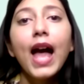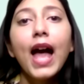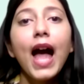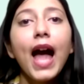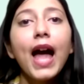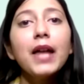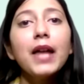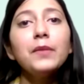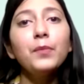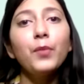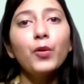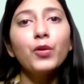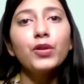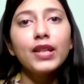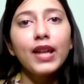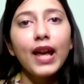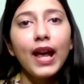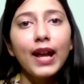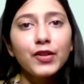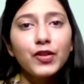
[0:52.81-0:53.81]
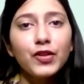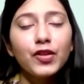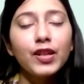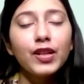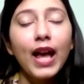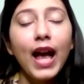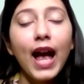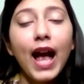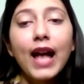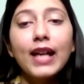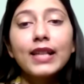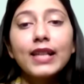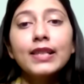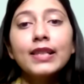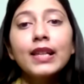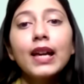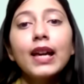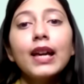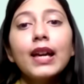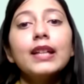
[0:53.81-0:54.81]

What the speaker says: and podiatry as